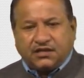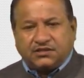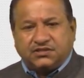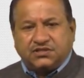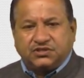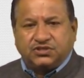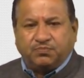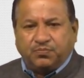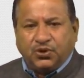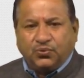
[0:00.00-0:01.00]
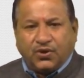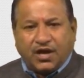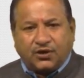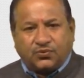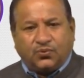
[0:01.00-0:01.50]
this is the blue
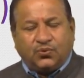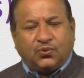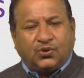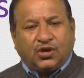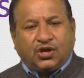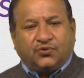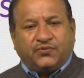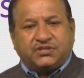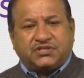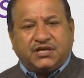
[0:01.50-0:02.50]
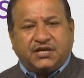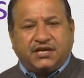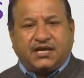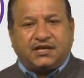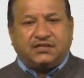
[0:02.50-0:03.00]
arrow which
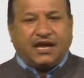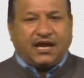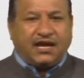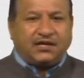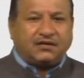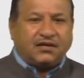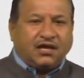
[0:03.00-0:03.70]
indicate that